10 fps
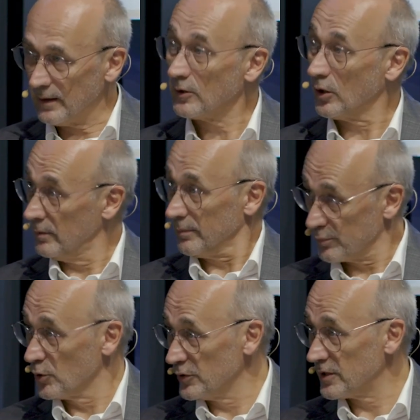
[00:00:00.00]
And
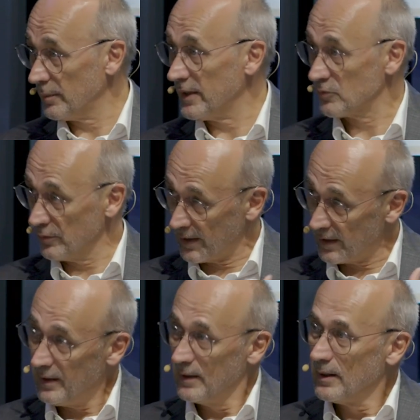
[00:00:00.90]
producing means
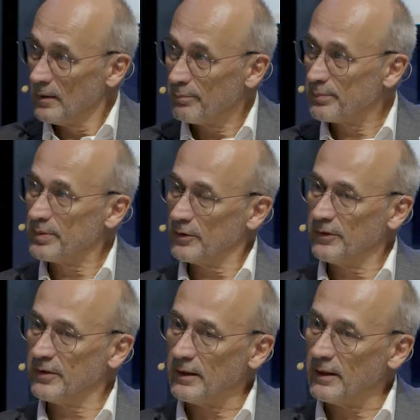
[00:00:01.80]
really producing